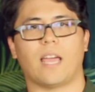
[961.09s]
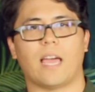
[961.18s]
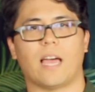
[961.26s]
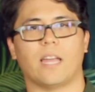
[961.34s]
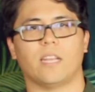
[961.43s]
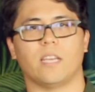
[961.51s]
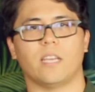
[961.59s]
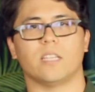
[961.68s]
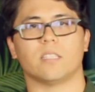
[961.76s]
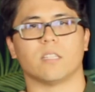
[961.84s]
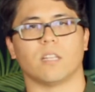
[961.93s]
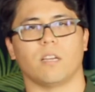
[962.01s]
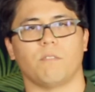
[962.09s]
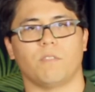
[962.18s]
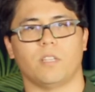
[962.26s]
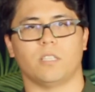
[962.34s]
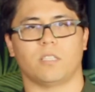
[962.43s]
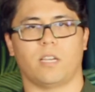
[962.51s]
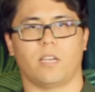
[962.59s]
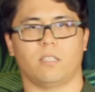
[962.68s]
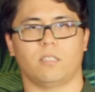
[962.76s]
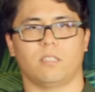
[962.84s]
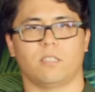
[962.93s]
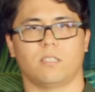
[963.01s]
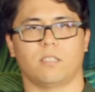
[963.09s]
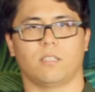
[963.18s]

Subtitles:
had his life in his hands.